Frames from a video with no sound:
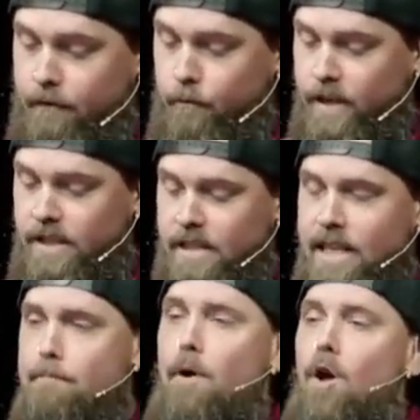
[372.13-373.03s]
we skip
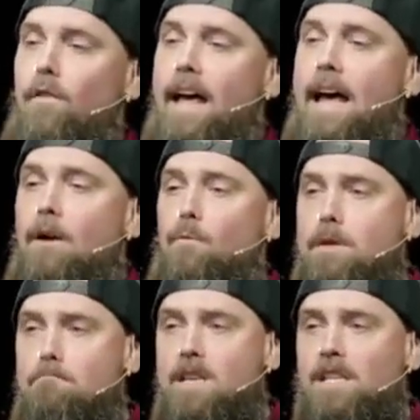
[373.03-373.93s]
all that, we
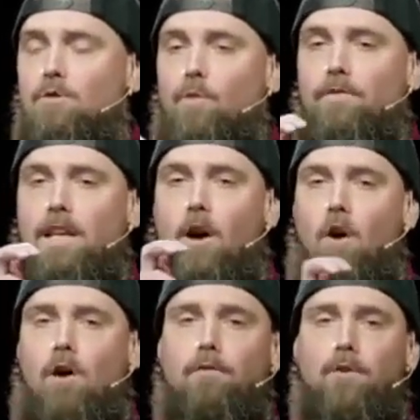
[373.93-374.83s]
miss what the
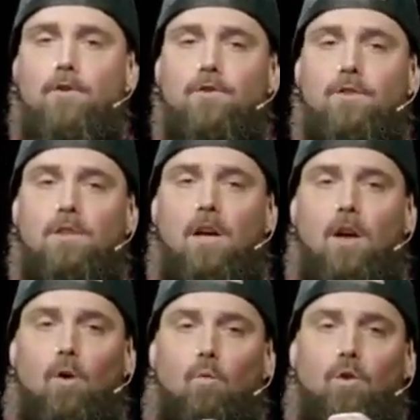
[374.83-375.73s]
authors
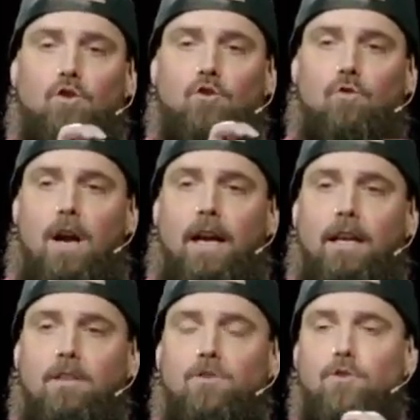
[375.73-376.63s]
were
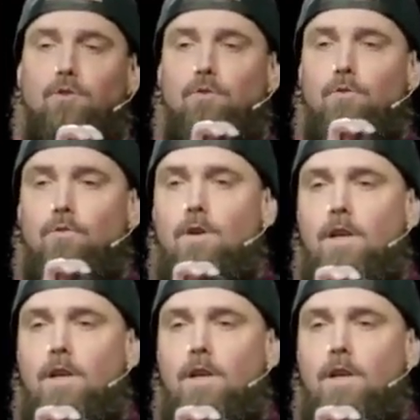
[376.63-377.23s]
trying to